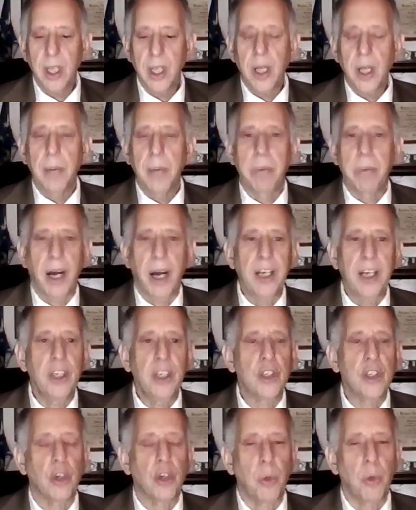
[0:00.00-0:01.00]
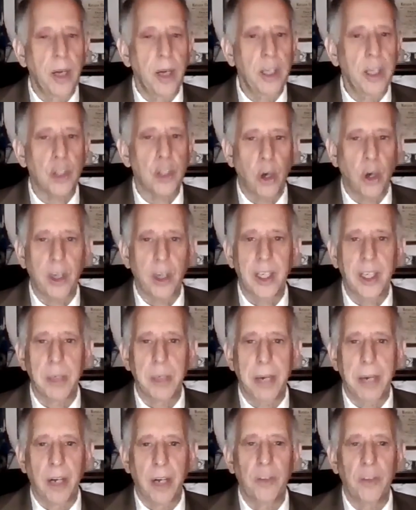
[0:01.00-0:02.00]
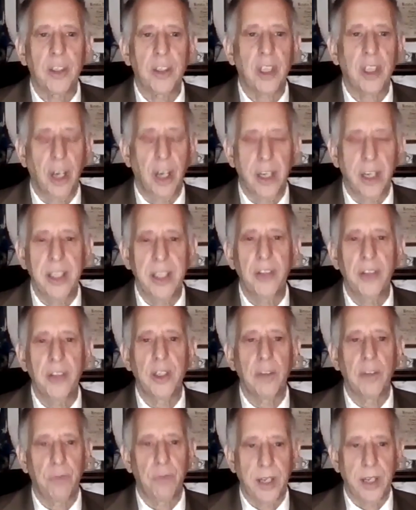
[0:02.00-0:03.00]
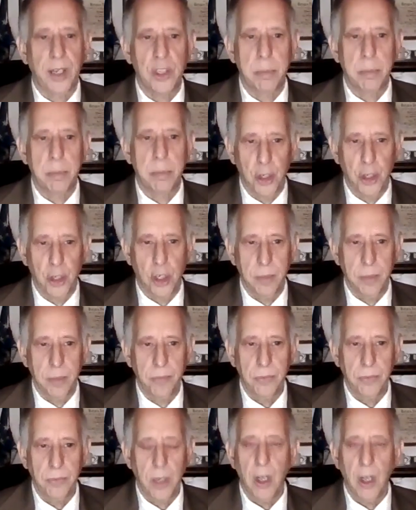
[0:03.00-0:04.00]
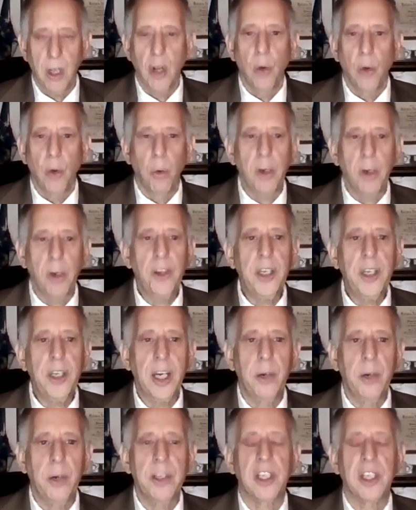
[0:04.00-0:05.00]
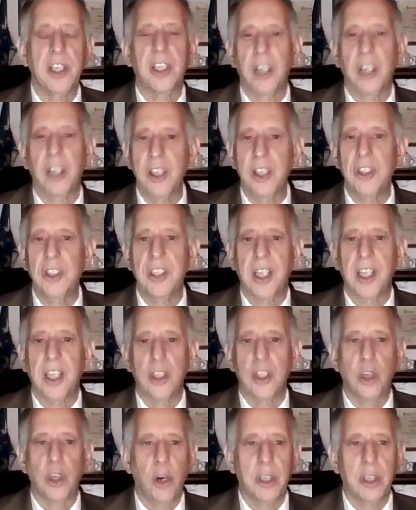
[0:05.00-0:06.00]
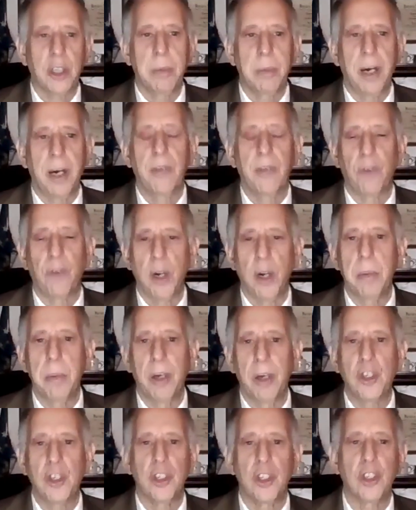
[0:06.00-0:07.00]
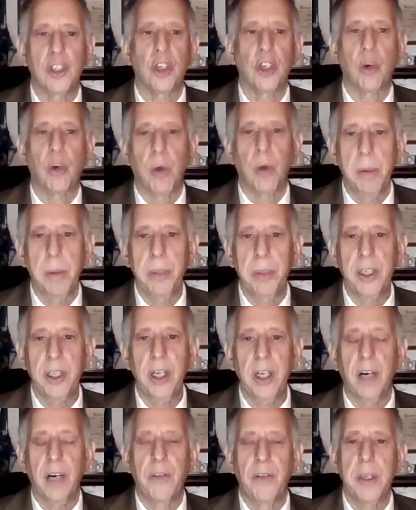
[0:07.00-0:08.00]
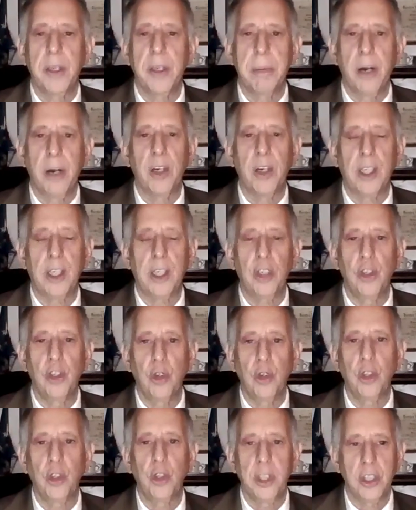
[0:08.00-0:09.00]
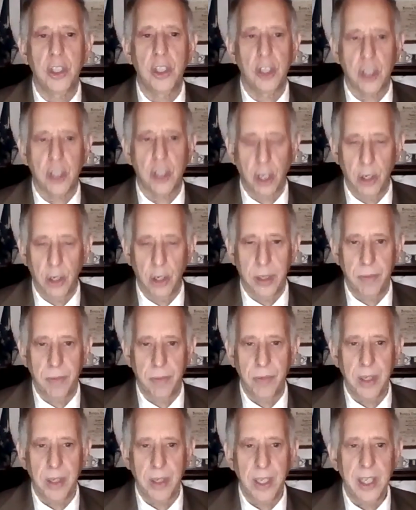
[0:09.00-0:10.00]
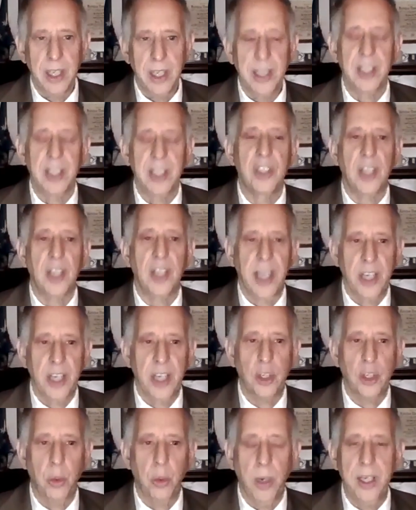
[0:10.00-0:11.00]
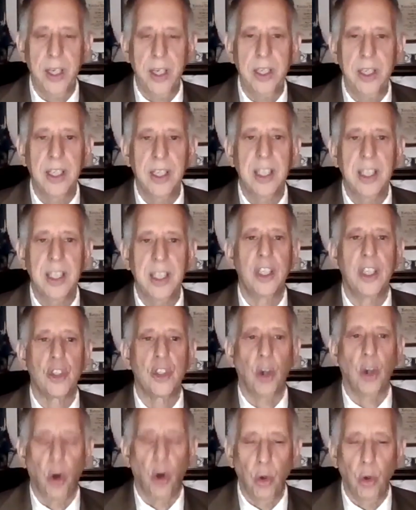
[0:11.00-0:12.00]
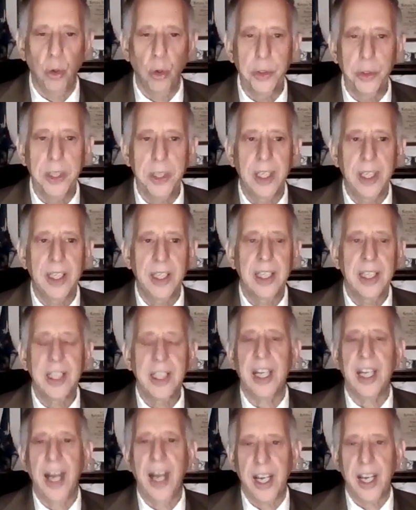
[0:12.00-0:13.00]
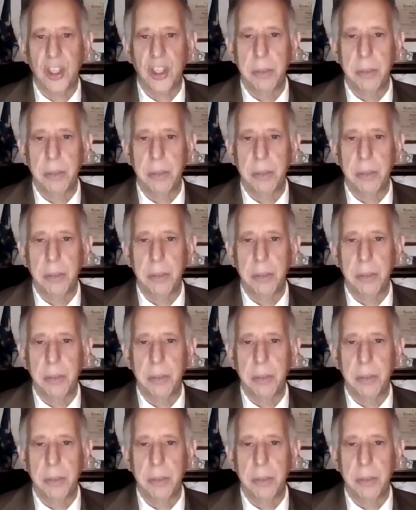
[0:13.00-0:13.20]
Biden is already talking about cutting the defense budget. One of the areas that doesn't get talked about very much is the crumbling of the American nuclear deterrent. It is antiquated, it is old, it has to be